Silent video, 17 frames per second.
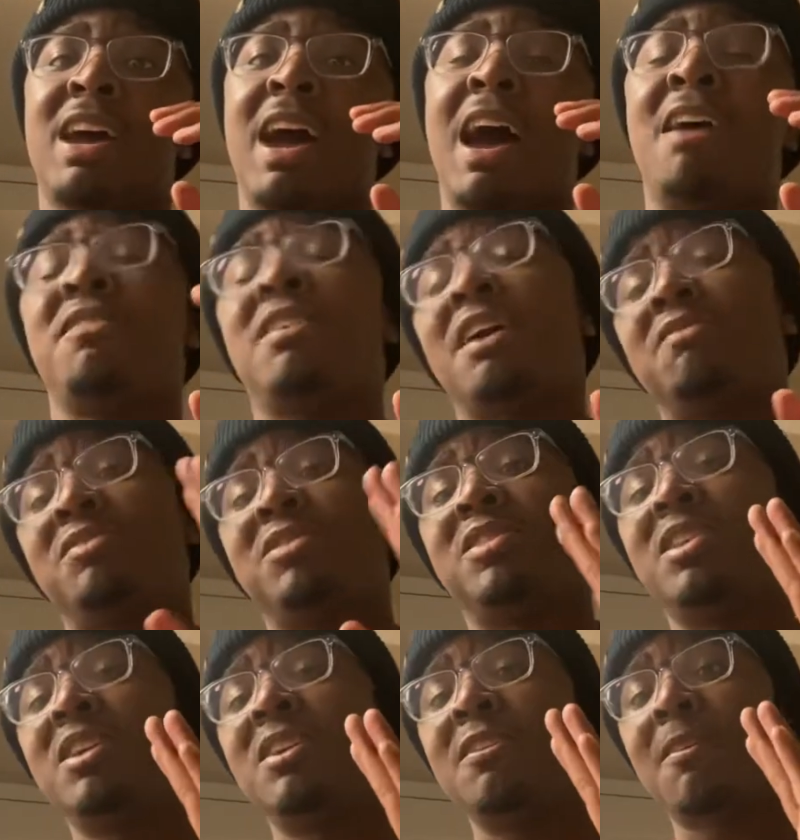I have
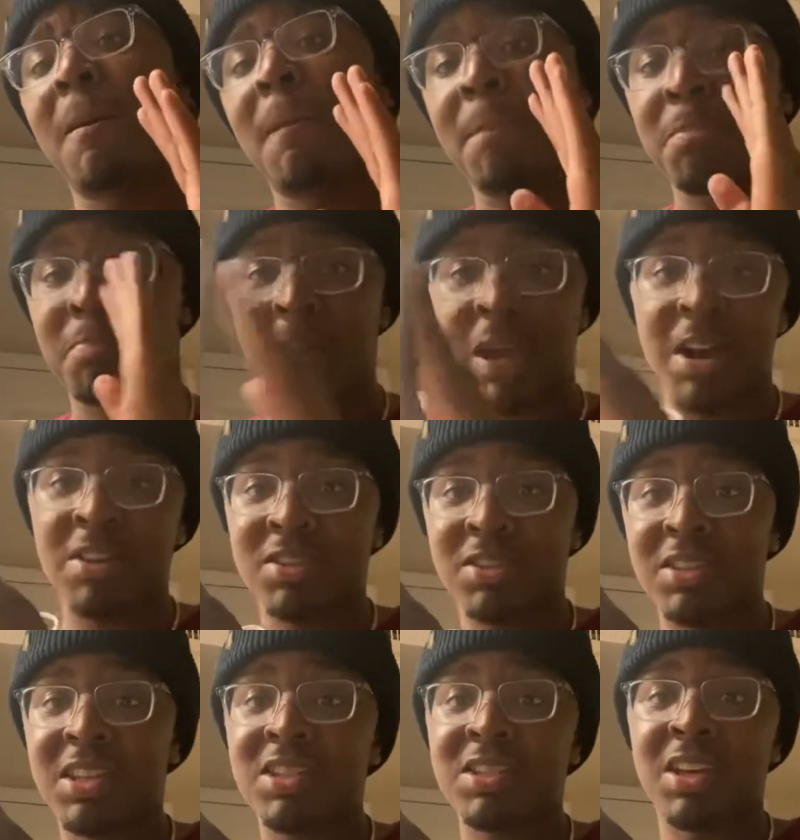seen pairs
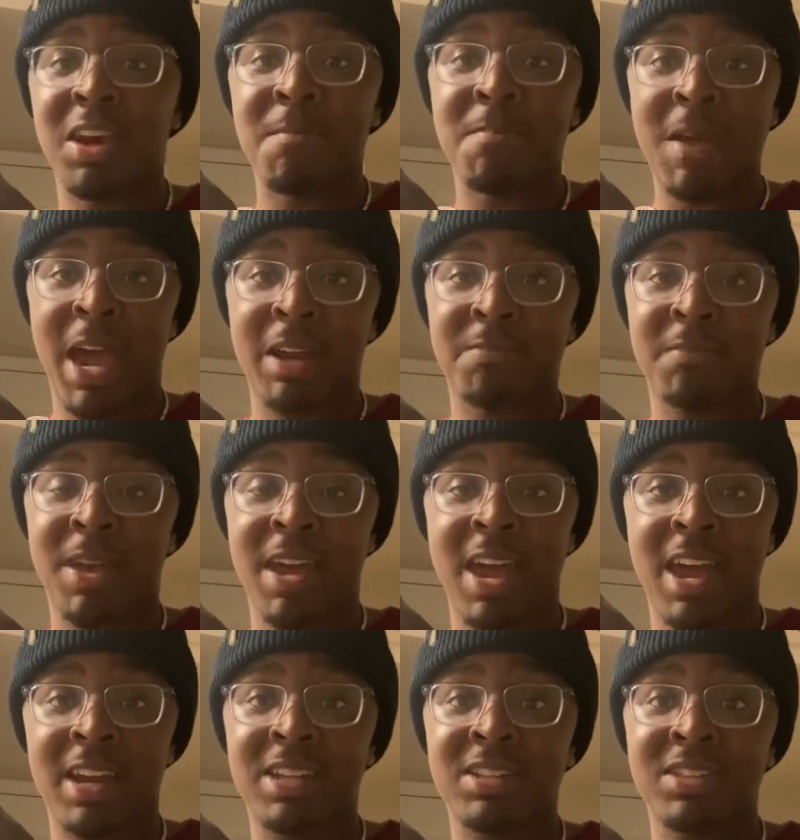of these that are backed by
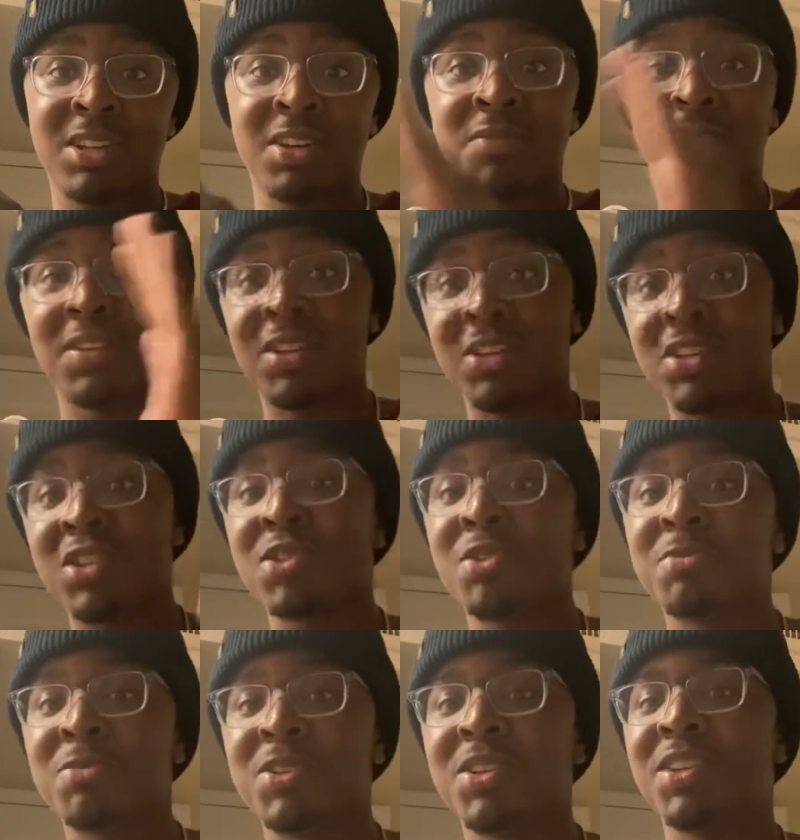Adituff in the
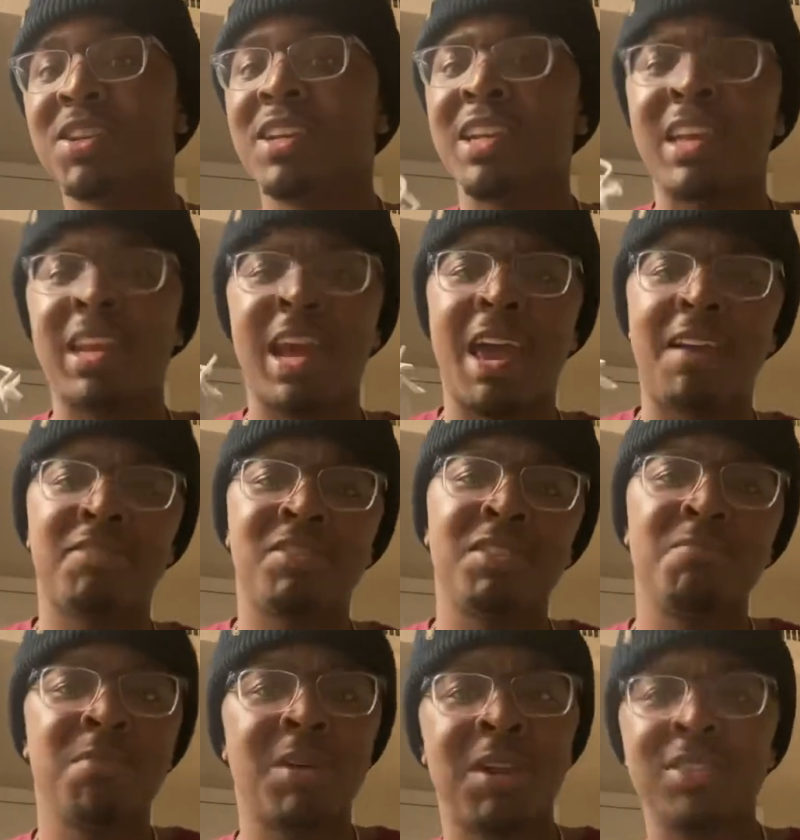description, and then I have
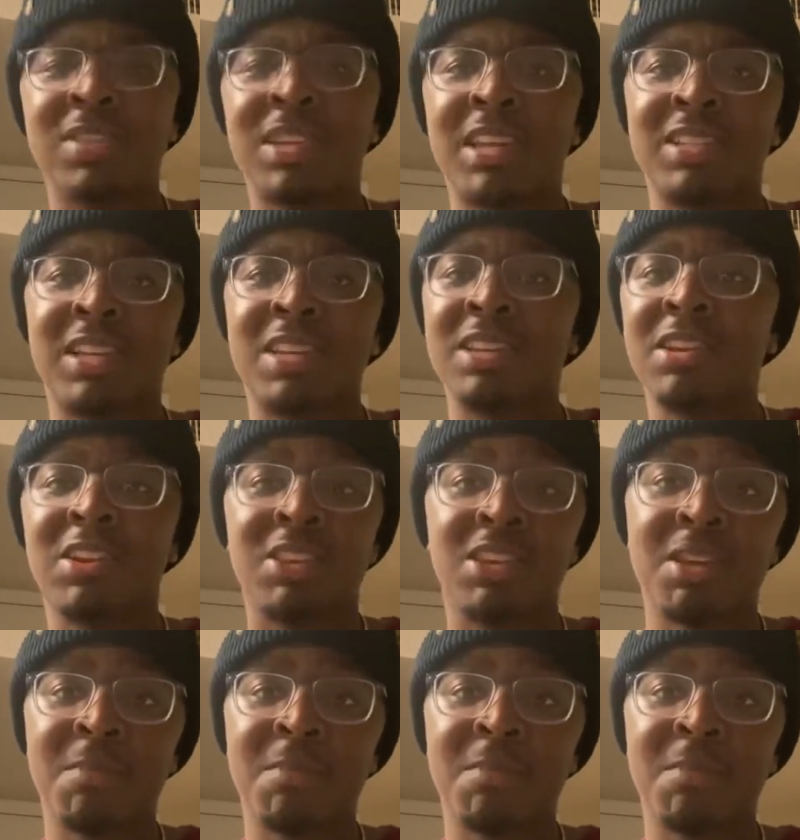seen pairs that say nothing